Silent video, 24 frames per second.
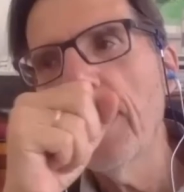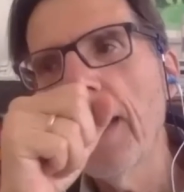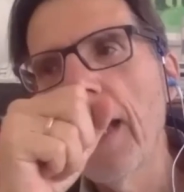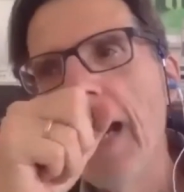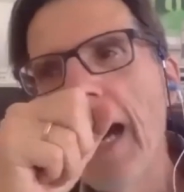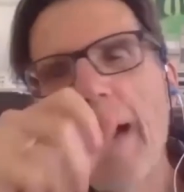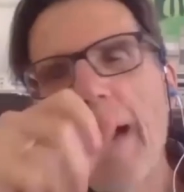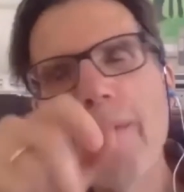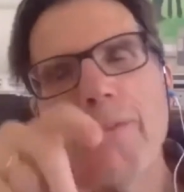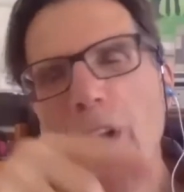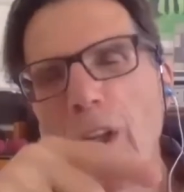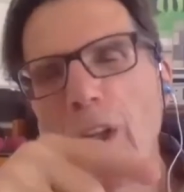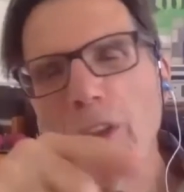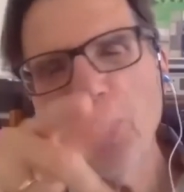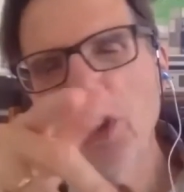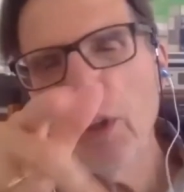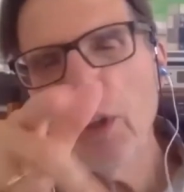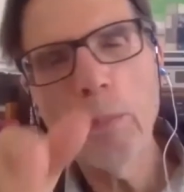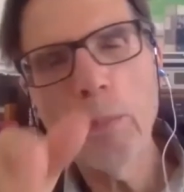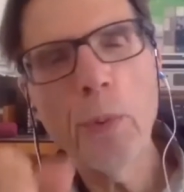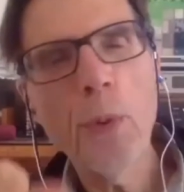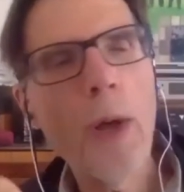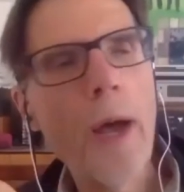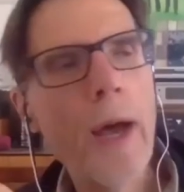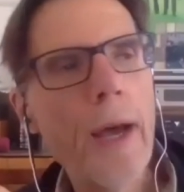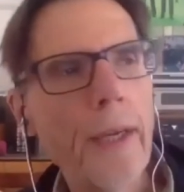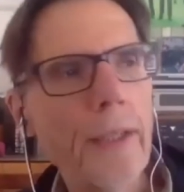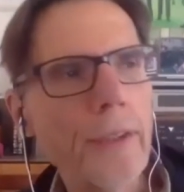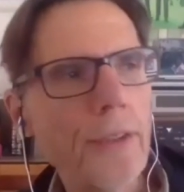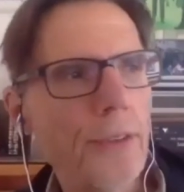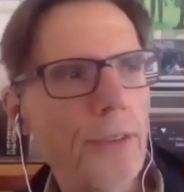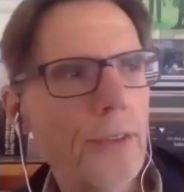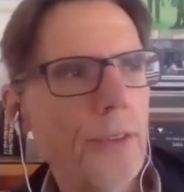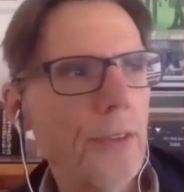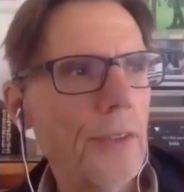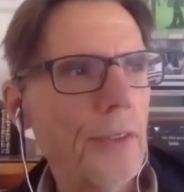I'm not
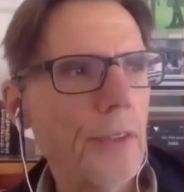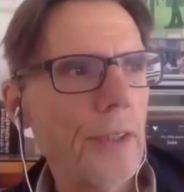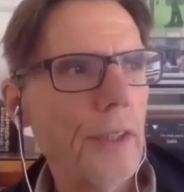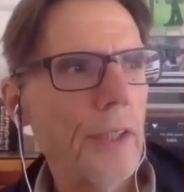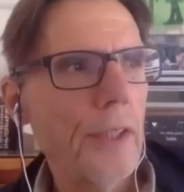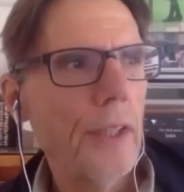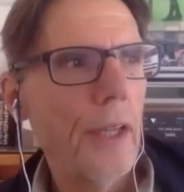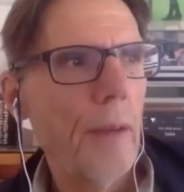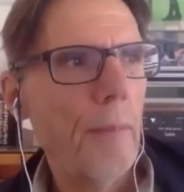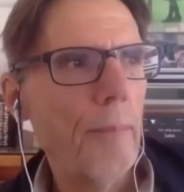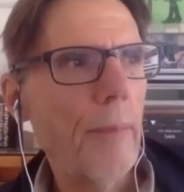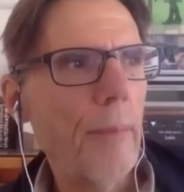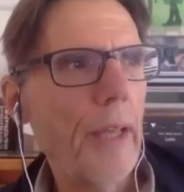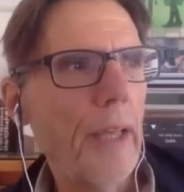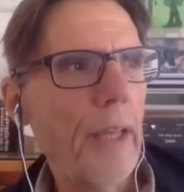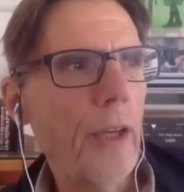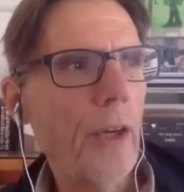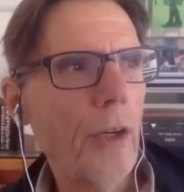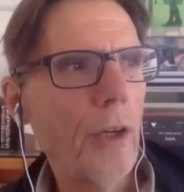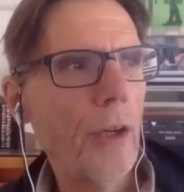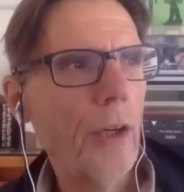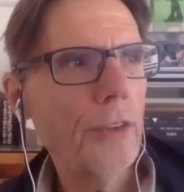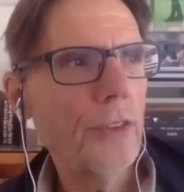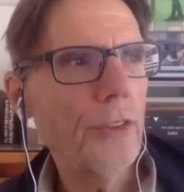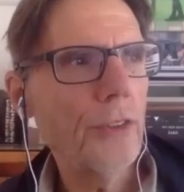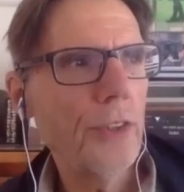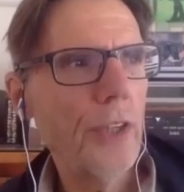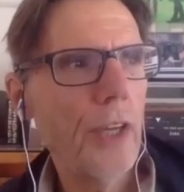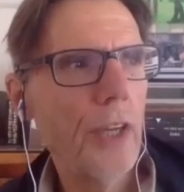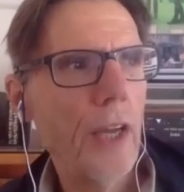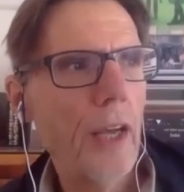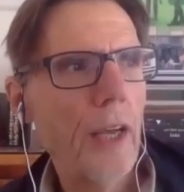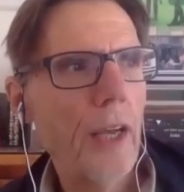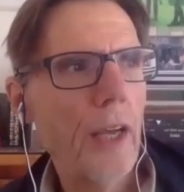surprised, because